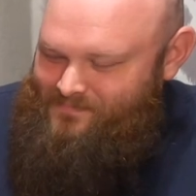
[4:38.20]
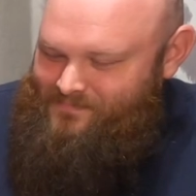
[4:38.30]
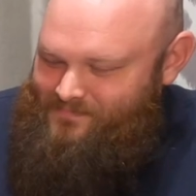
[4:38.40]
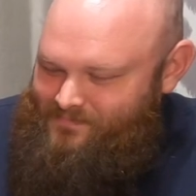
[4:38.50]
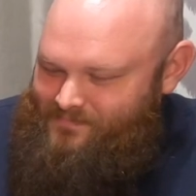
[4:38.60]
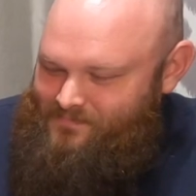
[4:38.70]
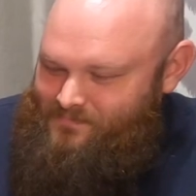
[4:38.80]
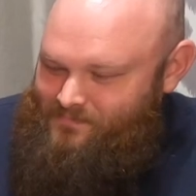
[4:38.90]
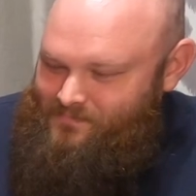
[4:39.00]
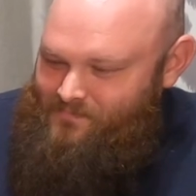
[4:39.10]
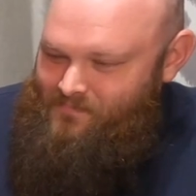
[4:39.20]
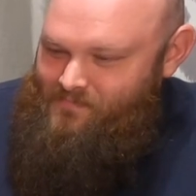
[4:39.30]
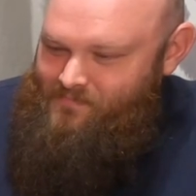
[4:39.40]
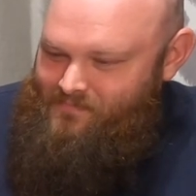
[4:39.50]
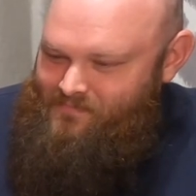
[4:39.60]

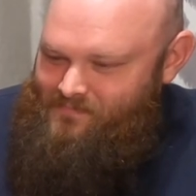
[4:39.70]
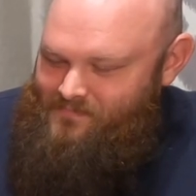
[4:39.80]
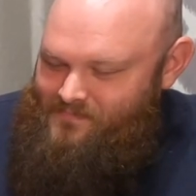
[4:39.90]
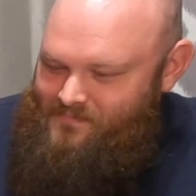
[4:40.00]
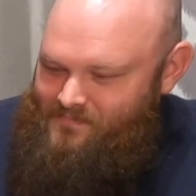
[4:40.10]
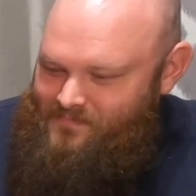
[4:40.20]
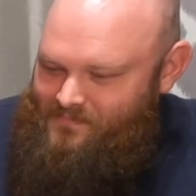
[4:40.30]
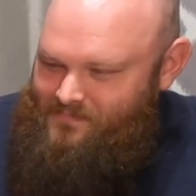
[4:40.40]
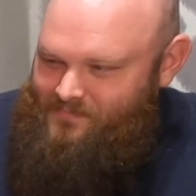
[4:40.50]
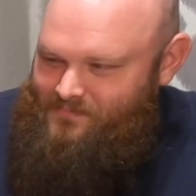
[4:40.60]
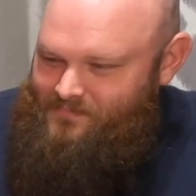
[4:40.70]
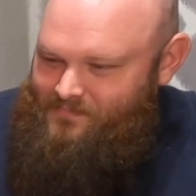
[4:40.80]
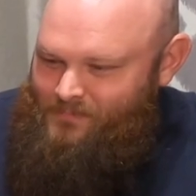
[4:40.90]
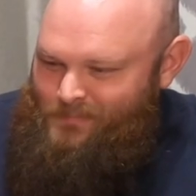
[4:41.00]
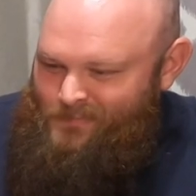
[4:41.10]

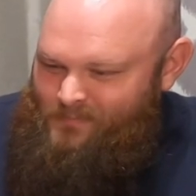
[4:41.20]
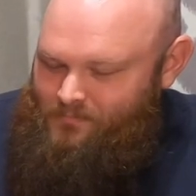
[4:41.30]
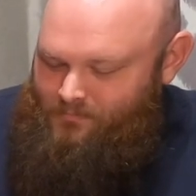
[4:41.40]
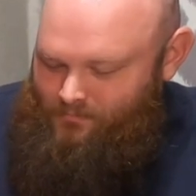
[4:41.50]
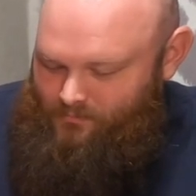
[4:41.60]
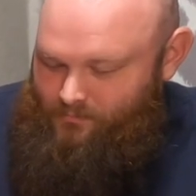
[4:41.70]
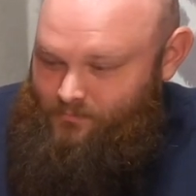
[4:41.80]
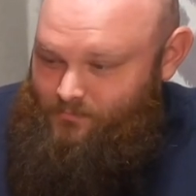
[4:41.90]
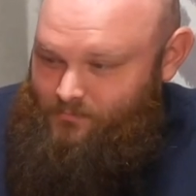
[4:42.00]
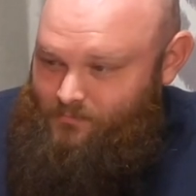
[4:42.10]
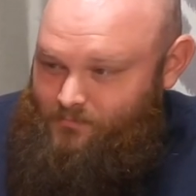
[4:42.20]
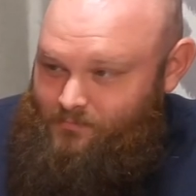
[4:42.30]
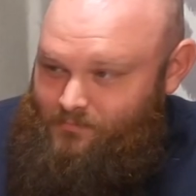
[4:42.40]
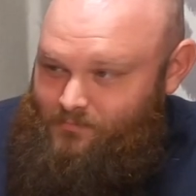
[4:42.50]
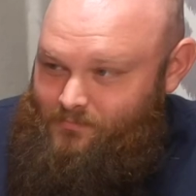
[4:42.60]

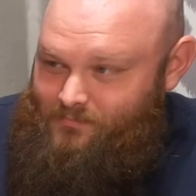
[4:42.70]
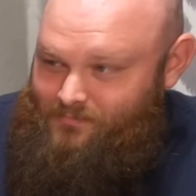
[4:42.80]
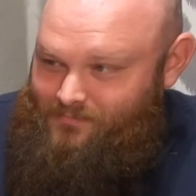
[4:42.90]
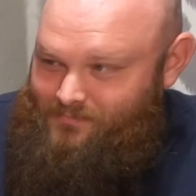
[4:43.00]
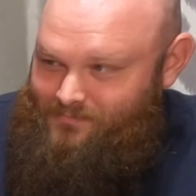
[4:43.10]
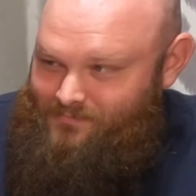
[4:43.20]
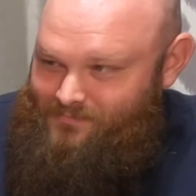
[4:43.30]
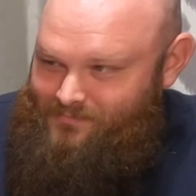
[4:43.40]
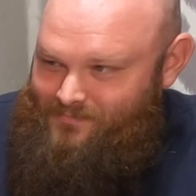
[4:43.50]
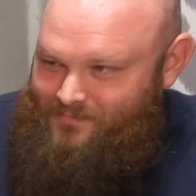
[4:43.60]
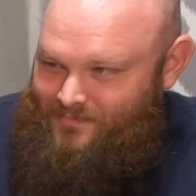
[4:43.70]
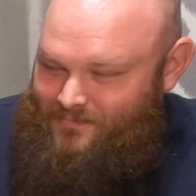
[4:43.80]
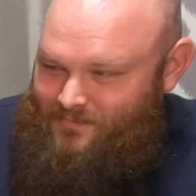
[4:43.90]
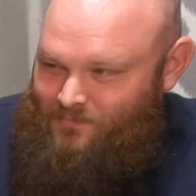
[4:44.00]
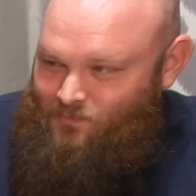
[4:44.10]

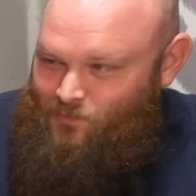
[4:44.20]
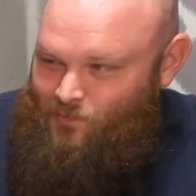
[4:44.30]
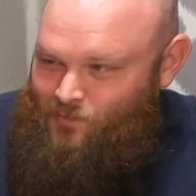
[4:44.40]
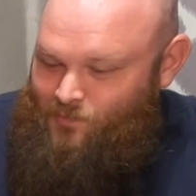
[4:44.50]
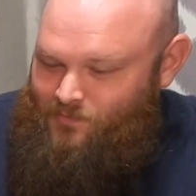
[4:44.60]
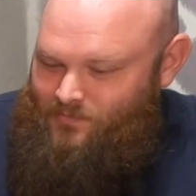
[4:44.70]
No words are spoken by the person on screen.